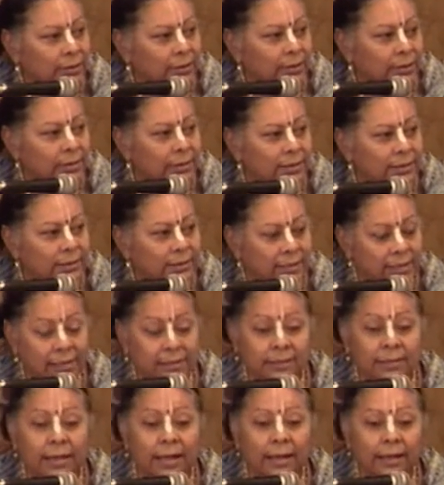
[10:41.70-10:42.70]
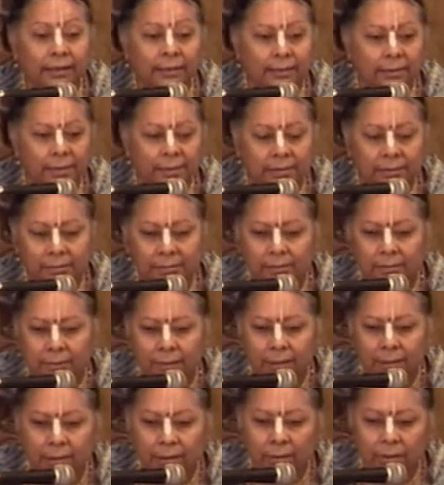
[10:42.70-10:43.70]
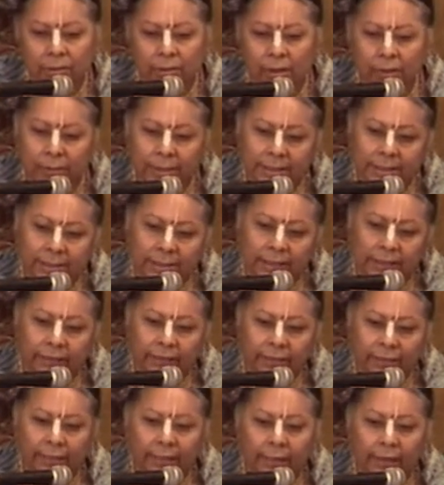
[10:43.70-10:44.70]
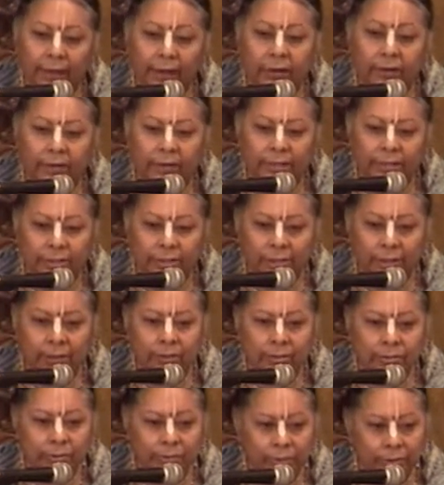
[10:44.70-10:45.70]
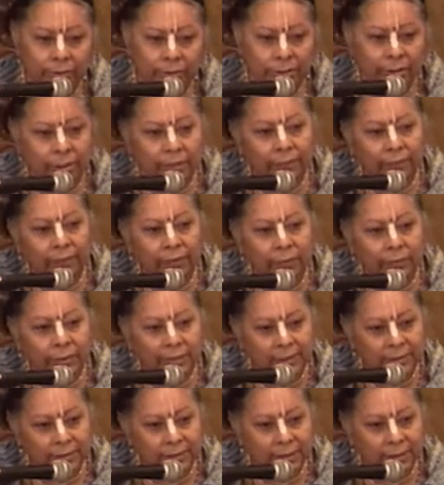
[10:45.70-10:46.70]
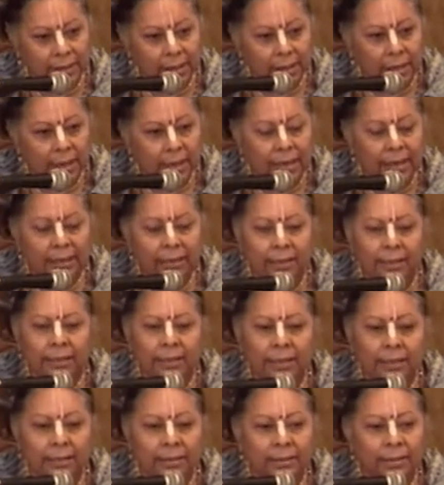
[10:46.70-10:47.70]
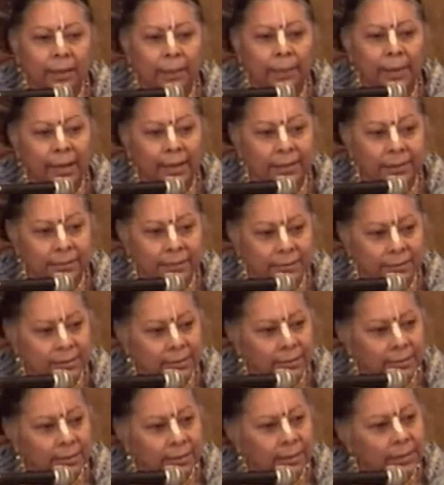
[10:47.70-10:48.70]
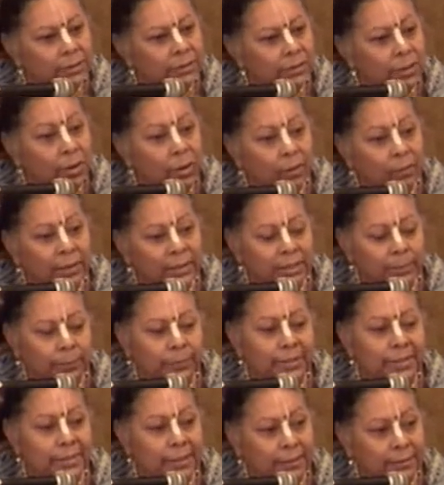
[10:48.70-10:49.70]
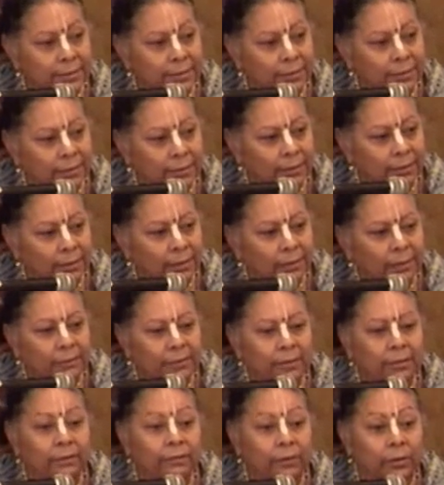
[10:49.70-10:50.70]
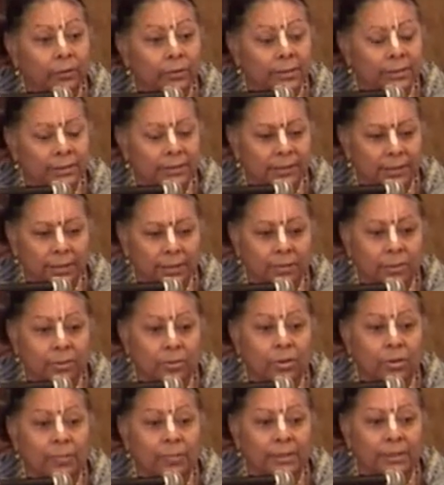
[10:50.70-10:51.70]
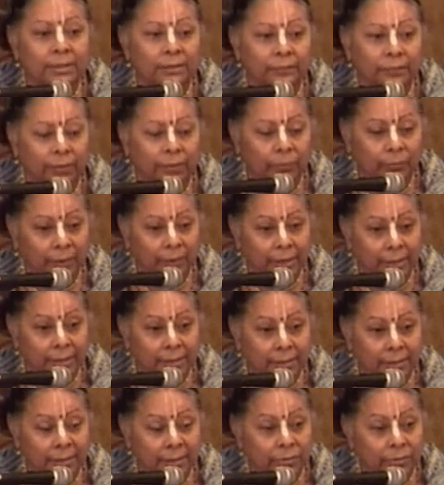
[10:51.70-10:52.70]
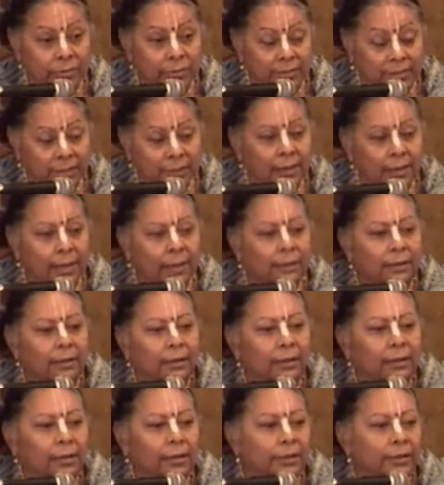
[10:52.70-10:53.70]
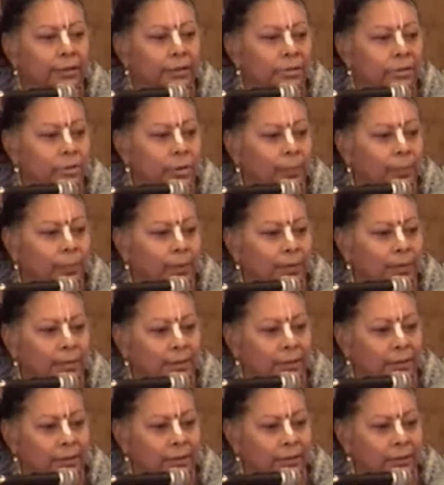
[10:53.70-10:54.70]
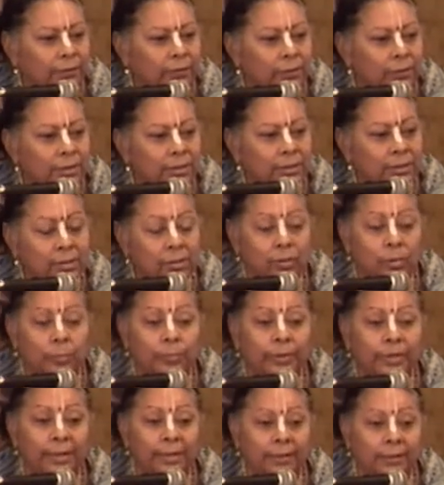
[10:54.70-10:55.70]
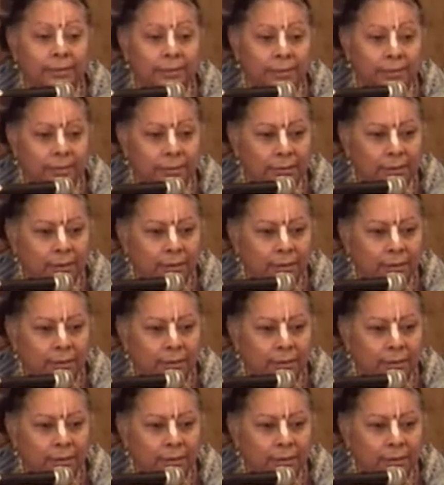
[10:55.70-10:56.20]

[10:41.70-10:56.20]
This is his kindness. He's always giving, caring shelter to the devotees. And in his capacity, he's always protecting the devotees in so many different ways. And you see that here in Chowpatty, how the devotees are so protected.